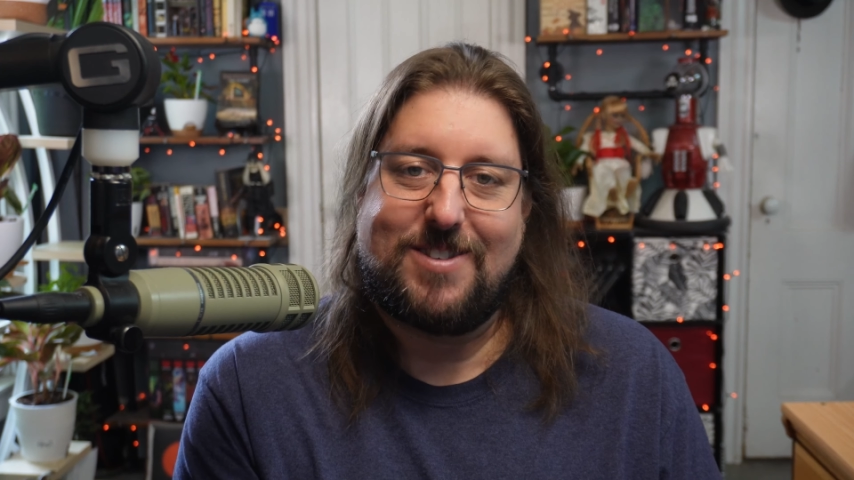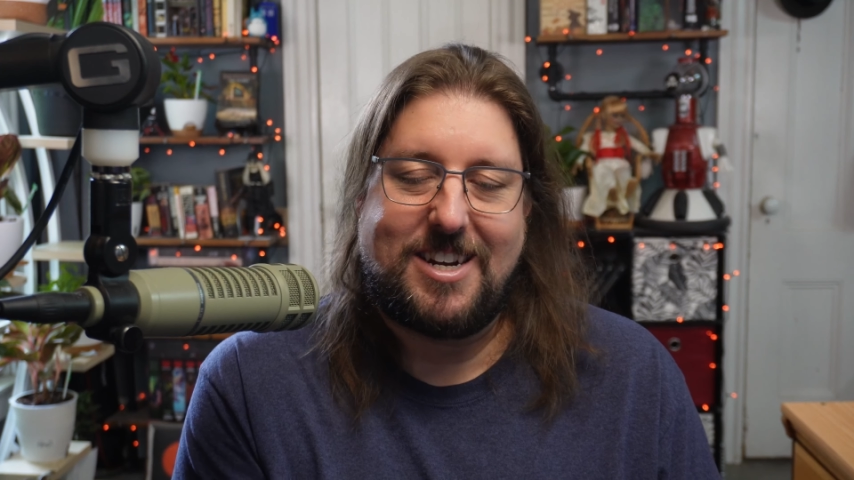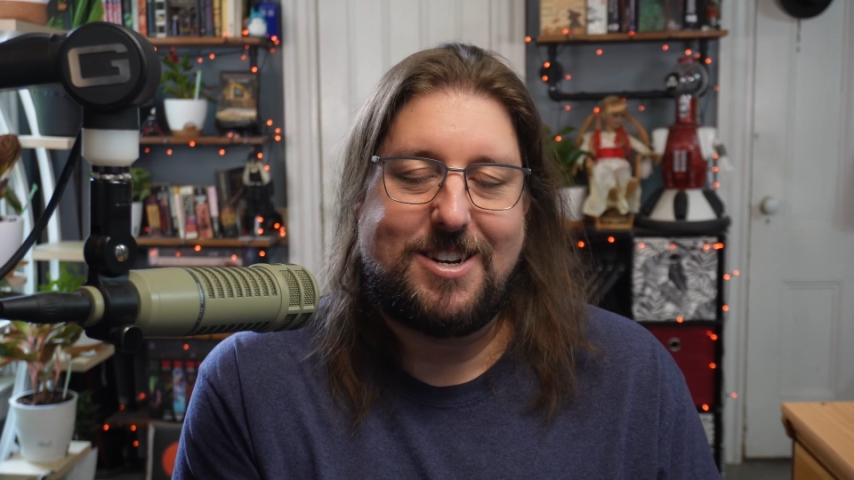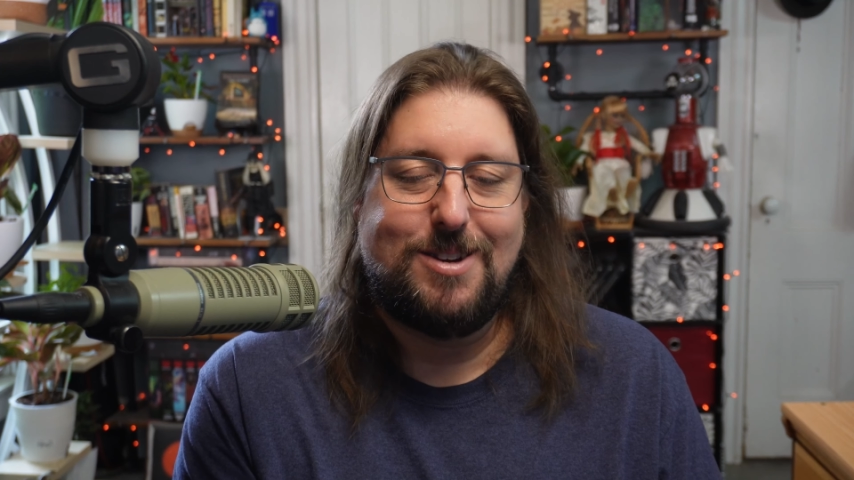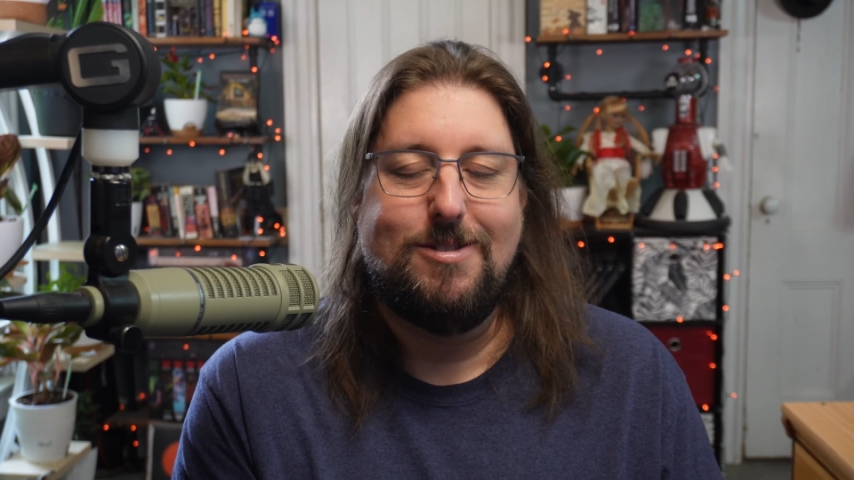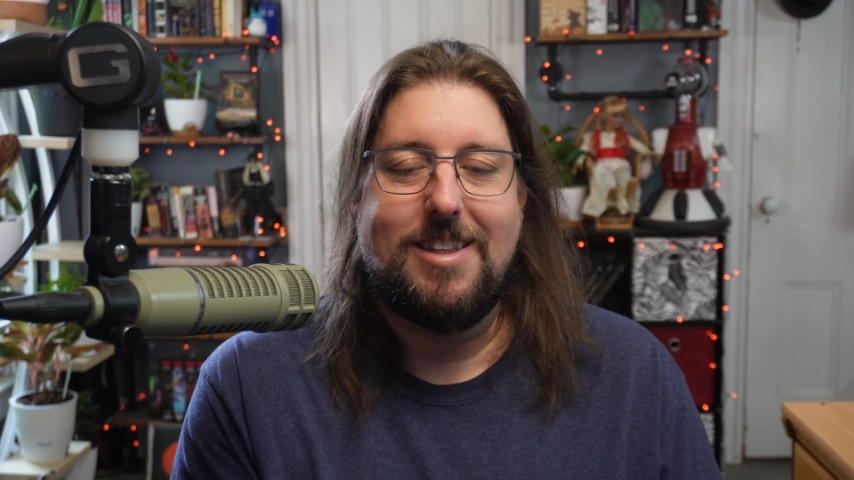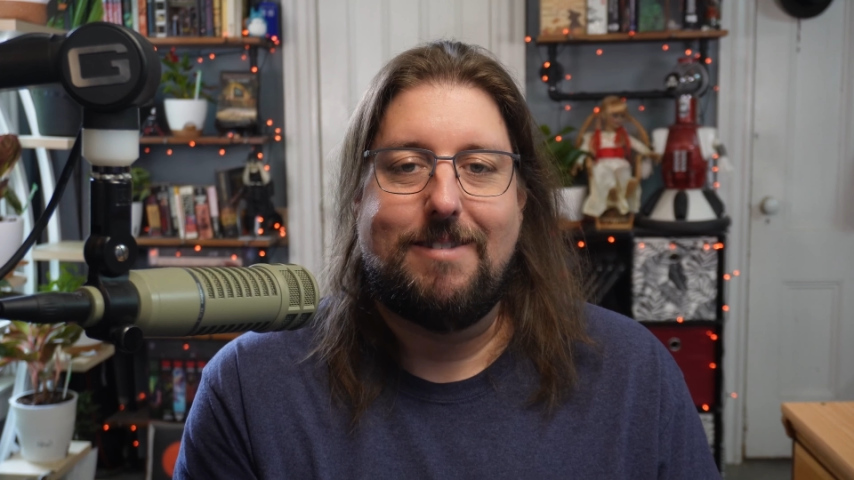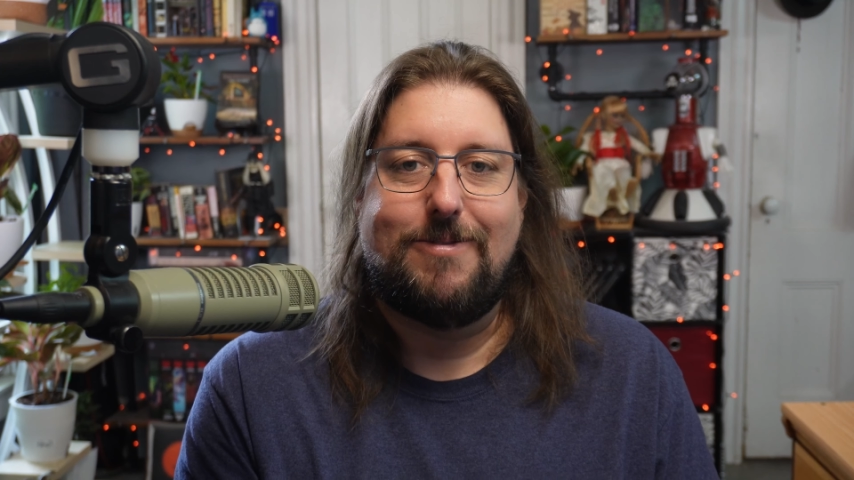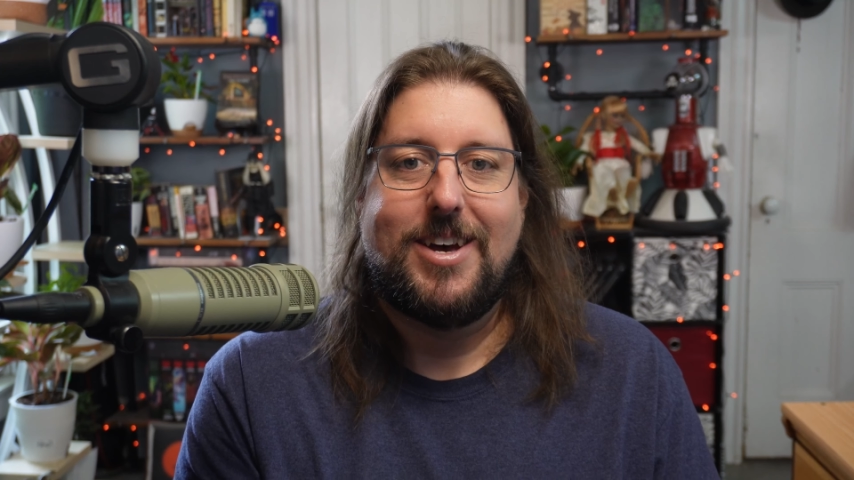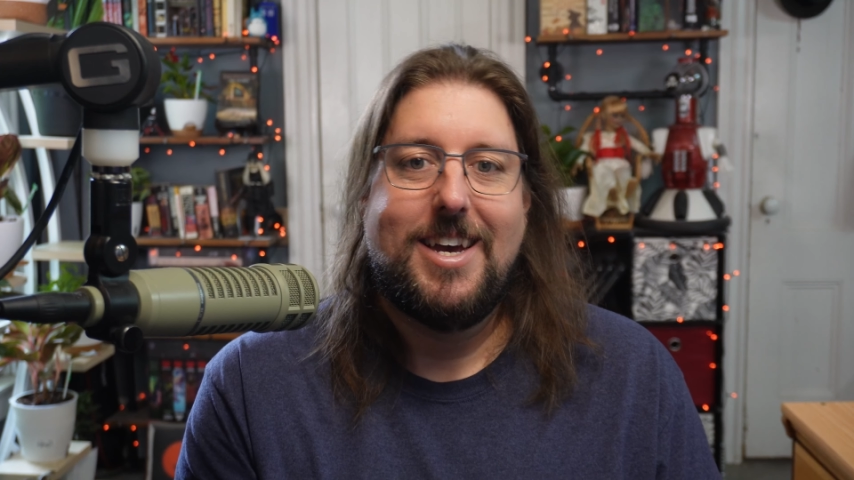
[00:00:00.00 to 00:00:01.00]
I do
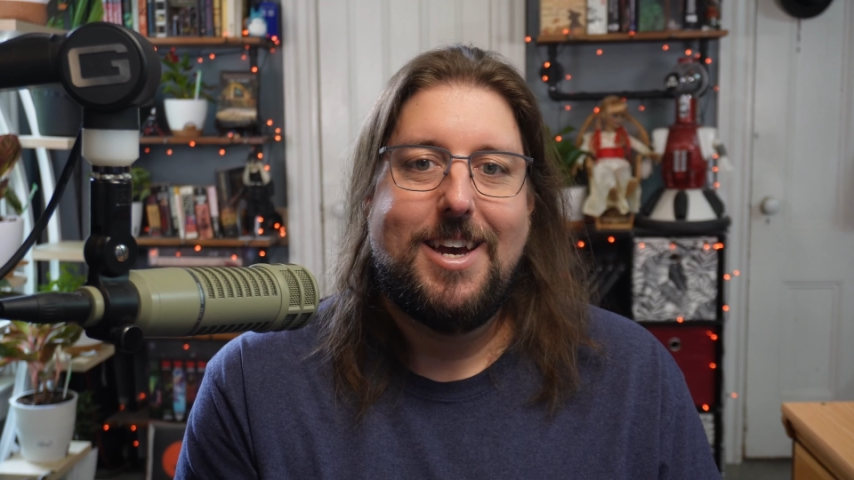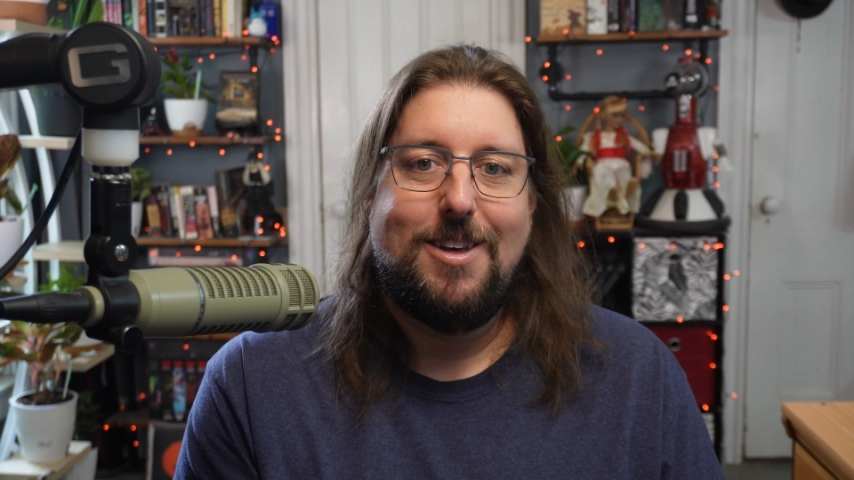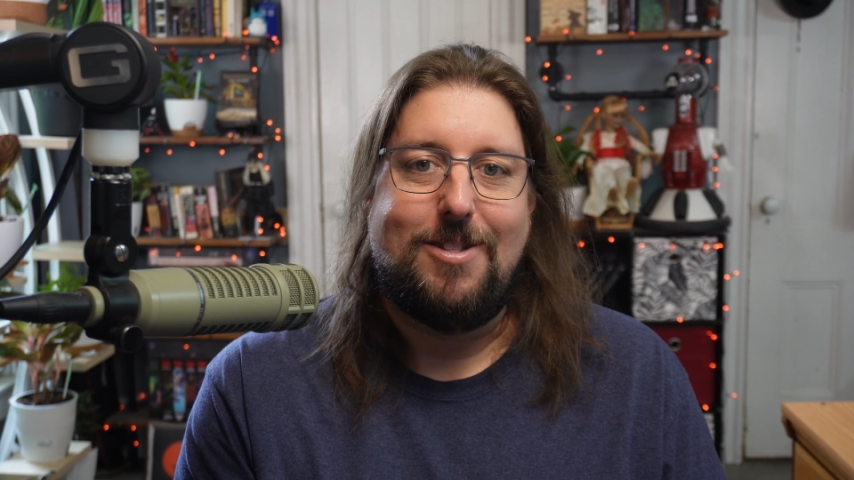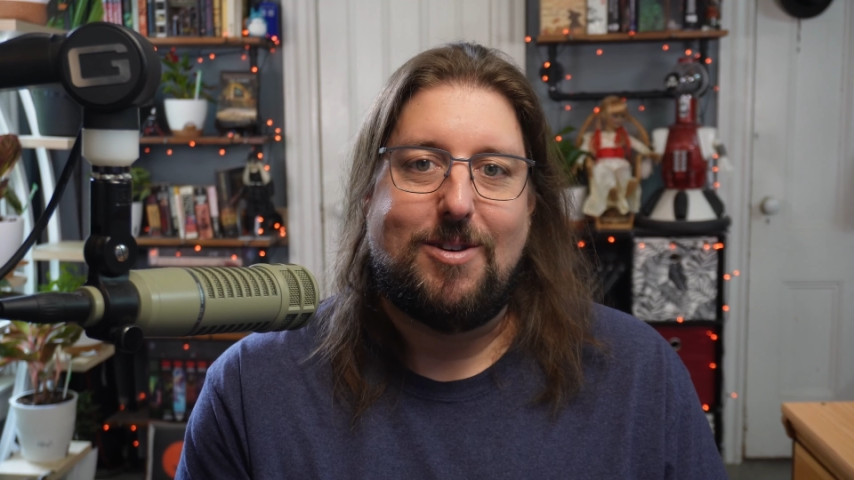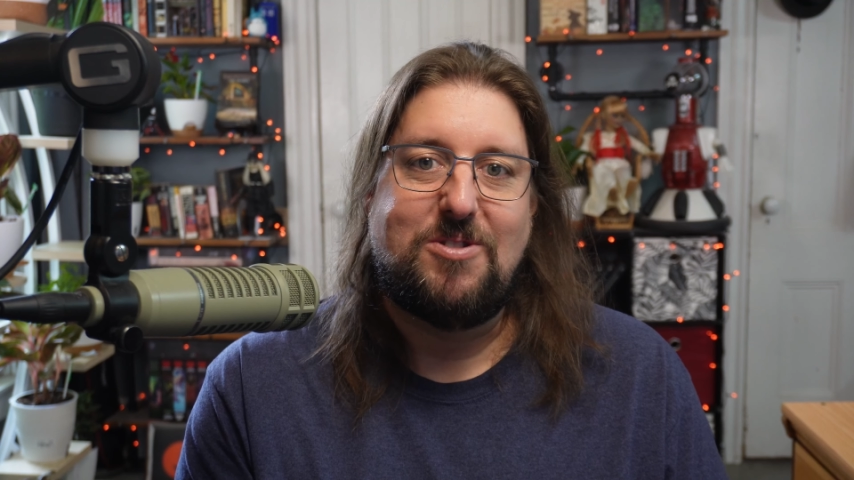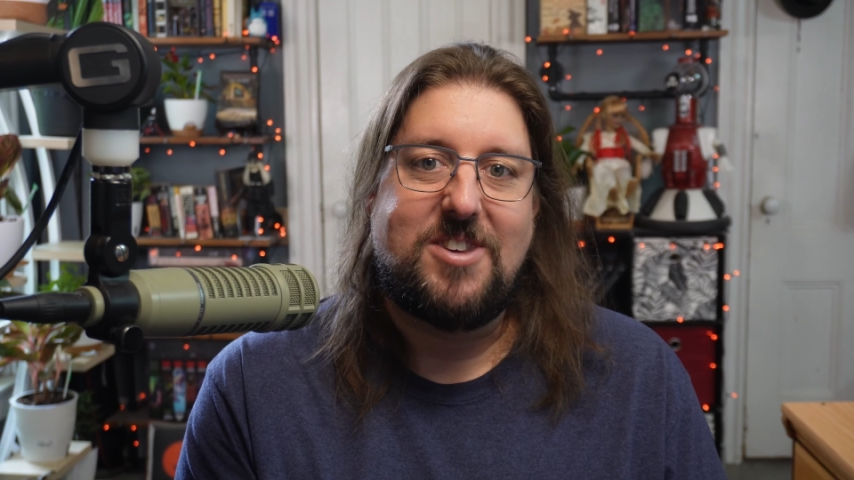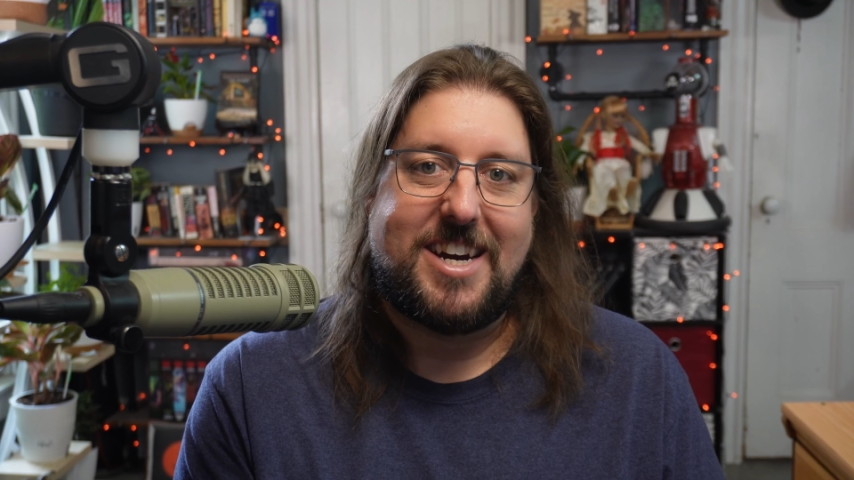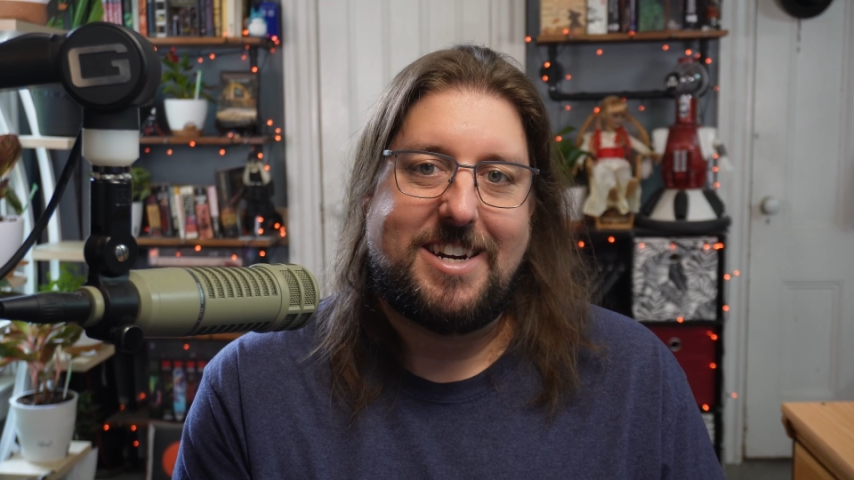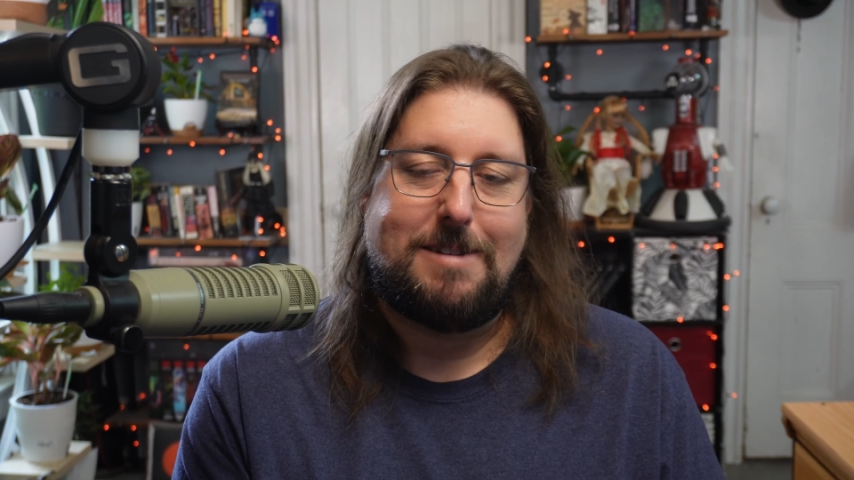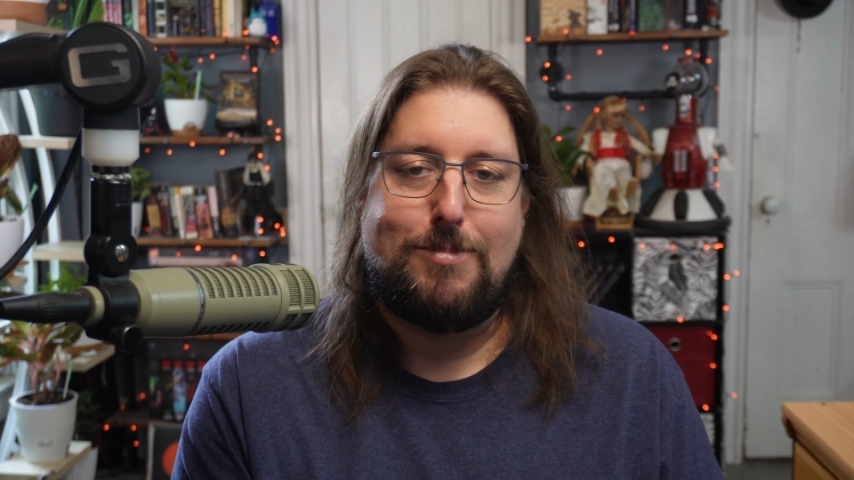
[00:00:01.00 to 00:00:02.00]
love those
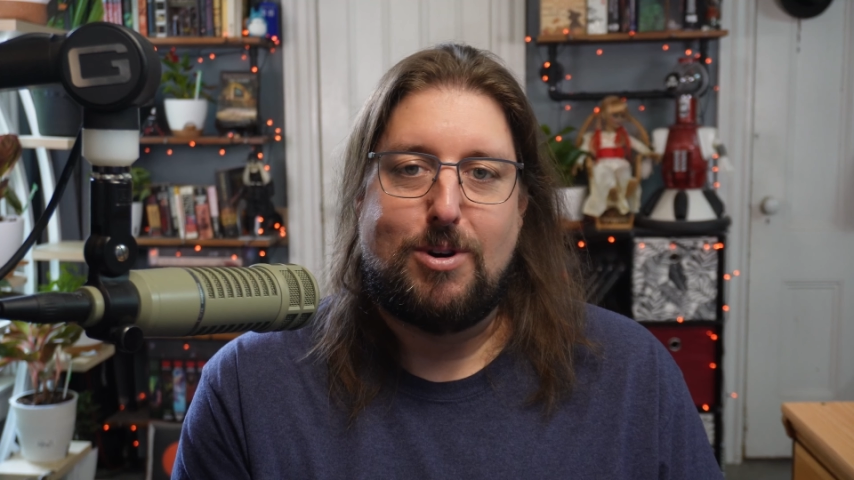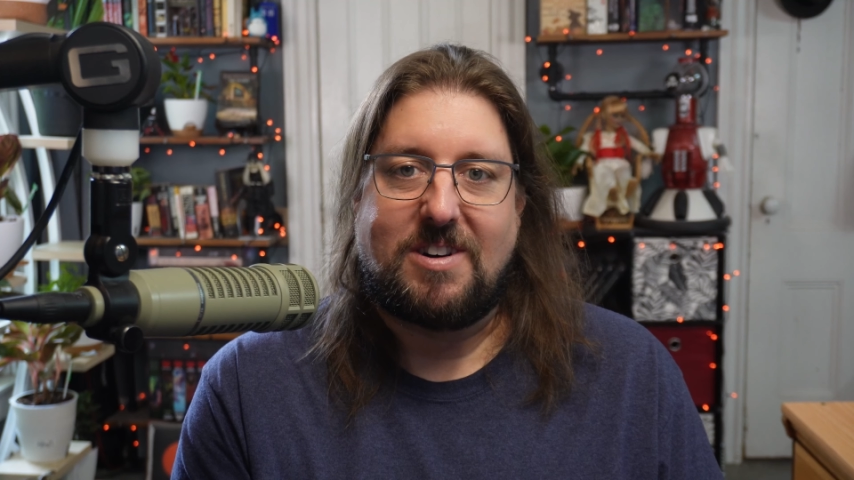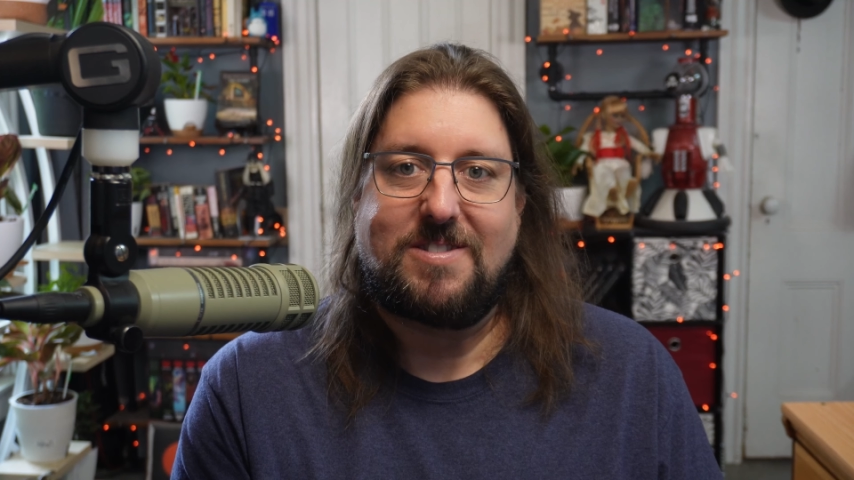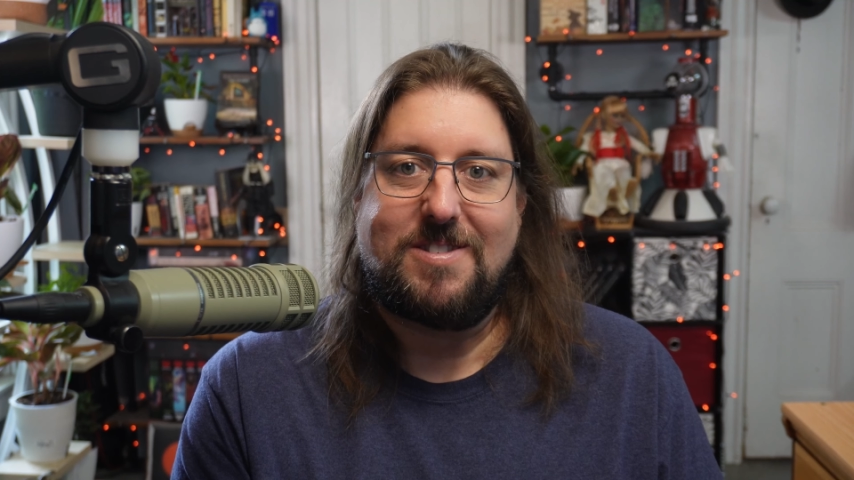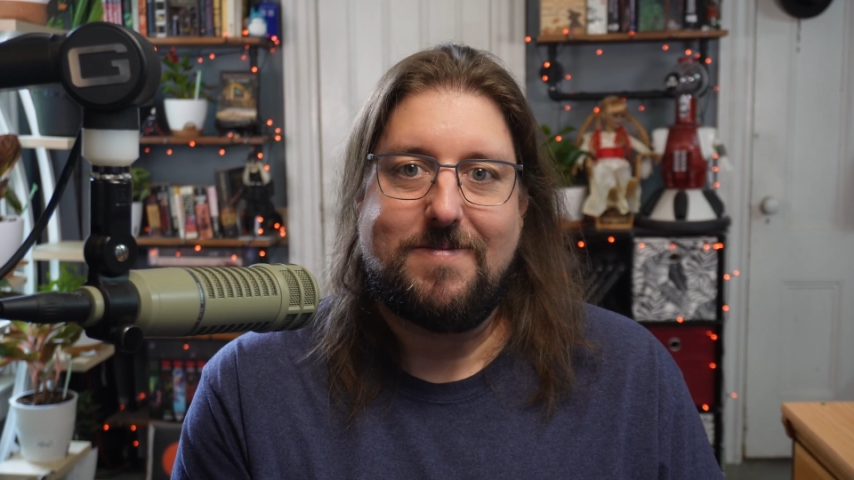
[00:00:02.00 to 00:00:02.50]
kind of books.